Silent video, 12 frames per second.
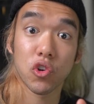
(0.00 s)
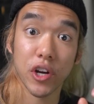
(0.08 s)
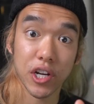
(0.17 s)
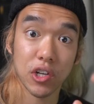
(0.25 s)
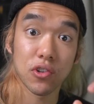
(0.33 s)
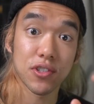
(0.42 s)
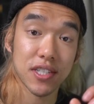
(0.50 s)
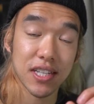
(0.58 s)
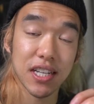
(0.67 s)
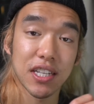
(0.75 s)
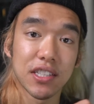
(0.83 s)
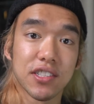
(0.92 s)
critical
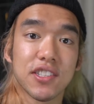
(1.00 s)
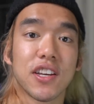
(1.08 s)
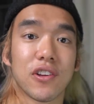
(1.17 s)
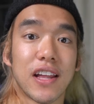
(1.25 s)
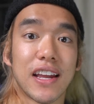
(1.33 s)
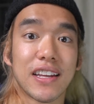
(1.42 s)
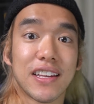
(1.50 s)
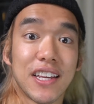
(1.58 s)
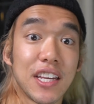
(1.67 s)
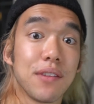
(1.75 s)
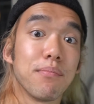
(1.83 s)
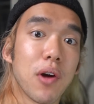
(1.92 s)
scenes or like
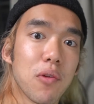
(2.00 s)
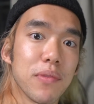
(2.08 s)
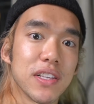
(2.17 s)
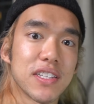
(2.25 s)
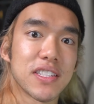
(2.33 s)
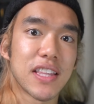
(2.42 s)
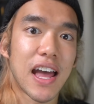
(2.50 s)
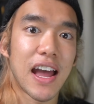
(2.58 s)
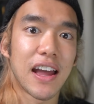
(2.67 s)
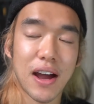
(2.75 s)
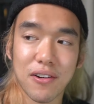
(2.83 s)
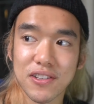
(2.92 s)
key moments
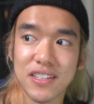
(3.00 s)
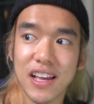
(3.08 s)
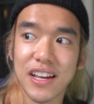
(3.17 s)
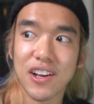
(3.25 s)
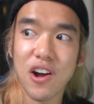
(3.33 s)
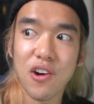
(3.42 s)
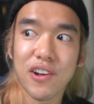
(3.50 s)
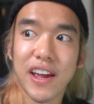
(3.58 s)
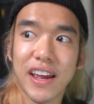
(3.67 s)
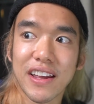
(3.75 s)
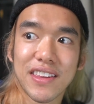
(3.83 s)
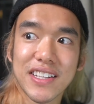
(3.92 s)
that I was like,
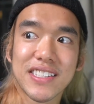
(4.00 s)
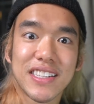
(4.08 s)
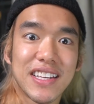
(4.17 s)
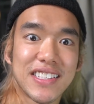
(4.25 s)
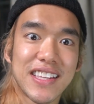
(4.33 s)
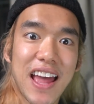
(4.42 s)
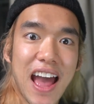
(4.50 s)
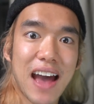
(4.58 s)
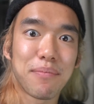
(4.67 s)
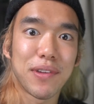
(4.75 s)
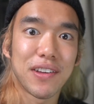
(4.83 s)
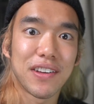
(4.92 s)
okay, this needs to
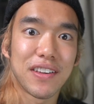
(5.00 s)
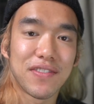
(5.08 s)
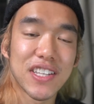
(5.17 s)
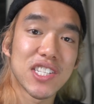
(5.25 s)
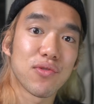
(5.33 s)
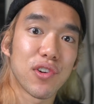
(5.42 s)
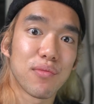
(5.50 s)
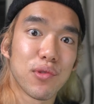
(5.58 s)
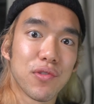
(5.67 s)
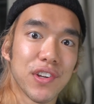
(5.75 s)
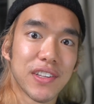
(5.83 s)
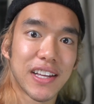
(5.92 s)
happen if this were a
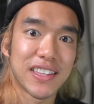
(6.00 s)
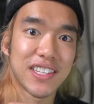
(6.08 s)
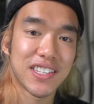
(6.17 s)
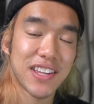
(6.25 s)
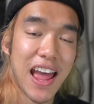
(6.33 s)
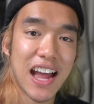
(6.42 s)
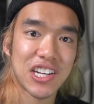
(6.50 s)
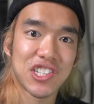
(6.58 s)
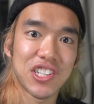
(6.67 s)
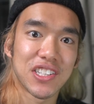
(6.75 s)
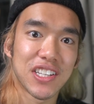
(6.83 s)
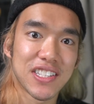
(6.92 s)
movie, like this
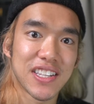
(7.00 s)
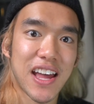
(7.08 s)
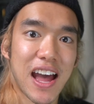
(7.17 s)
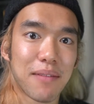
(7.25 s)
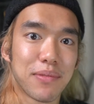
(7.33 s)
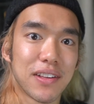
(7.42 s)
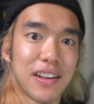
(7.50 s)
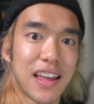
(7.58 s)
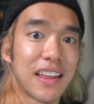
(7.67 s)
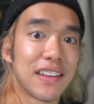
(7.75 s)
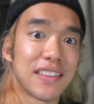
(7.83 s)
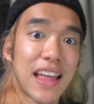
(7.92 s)
action needs to happen.
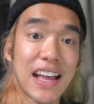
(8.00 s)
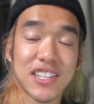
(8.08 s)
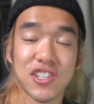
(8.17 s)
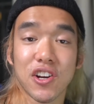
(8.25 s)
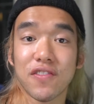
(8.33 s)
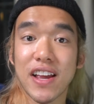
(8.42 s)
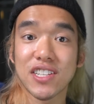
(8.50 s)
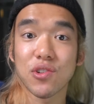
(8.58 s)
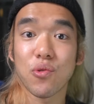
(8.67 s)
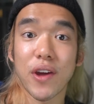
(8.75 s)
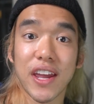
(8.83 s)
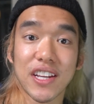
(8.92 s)
And that served as
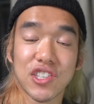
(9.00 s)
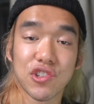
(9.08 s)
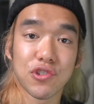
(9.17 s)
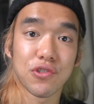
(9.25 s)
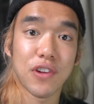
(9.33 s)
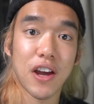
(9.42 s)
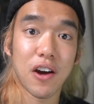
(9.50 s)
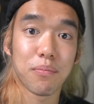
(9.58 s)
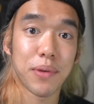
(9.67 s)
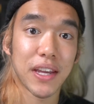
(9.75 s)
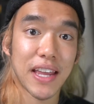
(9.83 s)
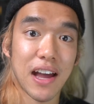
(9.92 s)
a way to help
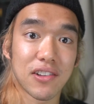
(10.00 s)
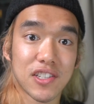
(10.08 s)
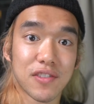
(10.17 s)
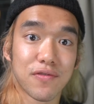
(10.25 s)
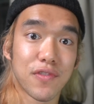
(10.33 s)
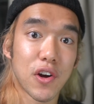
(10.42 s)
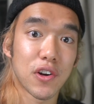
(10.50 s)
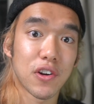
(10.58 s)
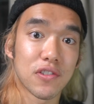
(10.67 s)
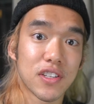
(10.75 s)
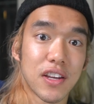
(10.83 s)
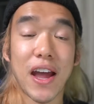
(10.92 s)
pick out some
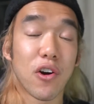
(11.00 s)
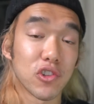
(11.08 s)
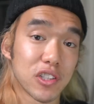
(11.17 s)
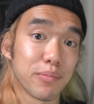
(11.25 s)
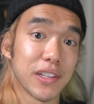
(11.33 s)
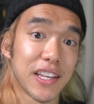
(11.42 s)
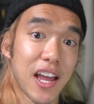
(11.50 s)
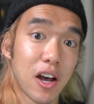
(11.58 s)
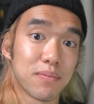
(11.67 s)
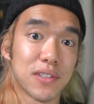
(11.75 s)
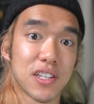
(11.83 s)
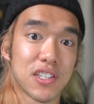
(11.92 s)
photos that ultimately
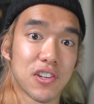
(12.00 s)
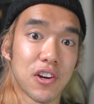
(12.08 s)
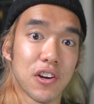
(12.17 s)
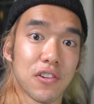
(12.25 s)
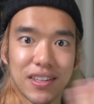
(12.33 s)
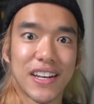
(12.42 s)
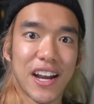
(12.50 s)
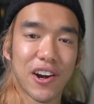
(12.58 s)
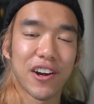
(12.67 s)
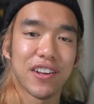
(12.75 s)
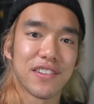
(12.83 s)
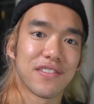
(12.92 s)
helped to serve the
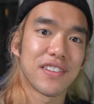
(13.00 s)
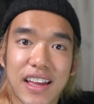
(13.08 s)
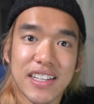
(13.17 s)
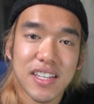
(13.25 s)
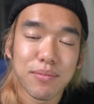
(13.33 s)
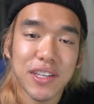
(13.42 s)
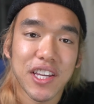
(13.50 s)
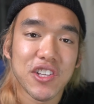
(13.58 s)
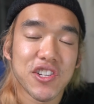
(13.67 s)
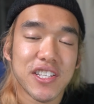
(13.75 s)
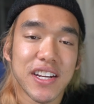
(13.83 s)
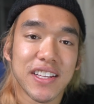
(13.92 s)
narrative. And something
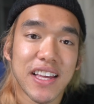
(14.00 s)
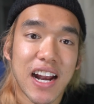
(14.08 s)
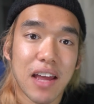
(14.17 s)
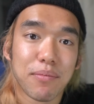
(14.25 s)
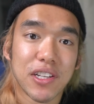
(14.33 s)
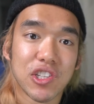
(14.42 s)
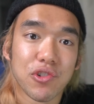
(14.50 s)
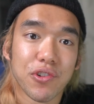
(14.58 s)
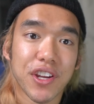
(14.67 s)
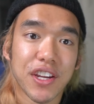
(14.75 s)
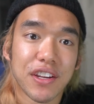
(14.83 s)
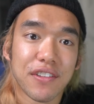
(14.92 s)
interesting that I've been
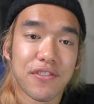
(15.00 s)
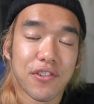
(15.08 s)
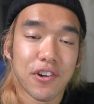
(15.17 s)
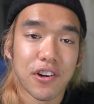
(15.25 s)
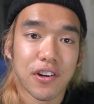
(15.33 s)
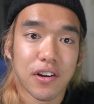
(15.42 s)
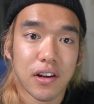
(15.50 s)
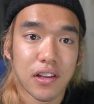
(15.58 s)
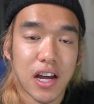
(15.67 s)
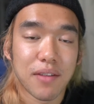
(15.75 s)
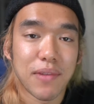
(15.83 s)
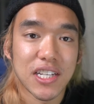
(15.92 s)
doing for a
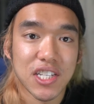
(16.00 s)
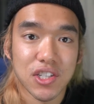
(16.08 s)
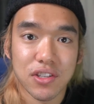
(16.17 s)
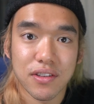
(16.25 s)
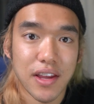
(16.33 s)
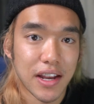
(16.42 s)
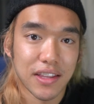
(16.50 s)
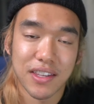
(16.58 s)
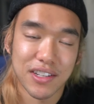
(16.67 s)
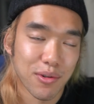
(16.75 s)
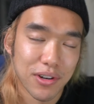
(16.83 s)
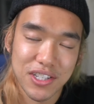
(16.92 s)
lot of my
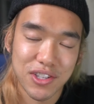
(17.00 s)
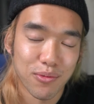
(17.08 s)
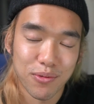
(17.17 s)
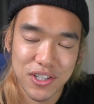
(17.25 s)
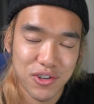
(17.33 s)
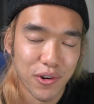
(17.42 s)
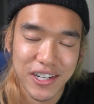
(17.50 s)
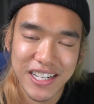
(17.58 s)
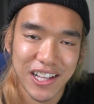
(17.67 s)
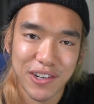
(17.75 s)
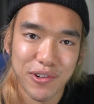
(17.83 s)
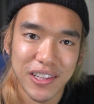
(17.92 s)
anything
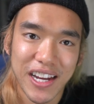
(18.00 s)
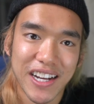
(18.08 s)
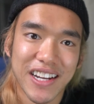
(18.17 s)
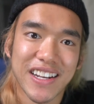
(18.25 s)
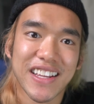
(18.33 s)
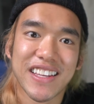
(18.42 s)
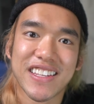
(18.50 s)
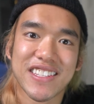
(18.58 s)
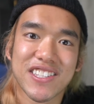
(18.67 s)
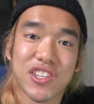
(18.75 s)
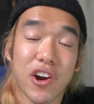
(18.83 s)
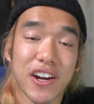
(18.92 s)
storytelling related is
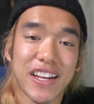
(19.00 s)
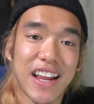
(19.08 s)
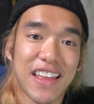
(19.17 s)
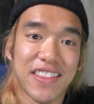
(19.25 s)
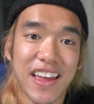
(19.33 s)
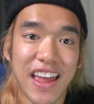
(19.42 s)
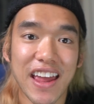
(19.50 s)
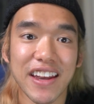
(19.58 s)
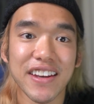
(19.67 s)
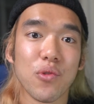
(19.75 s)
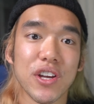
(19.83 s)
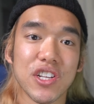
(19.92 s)
starting at the
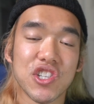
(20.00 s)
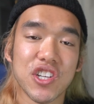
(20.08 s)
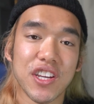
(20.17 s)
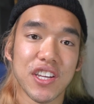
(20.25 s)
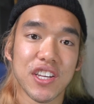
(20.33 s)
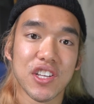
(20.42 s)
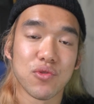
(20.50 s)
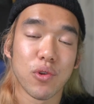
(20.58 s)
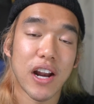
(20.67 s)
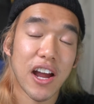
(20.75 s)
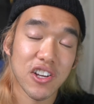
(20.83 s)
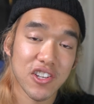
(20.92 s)
end, which is
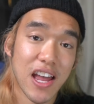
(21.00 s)
what I also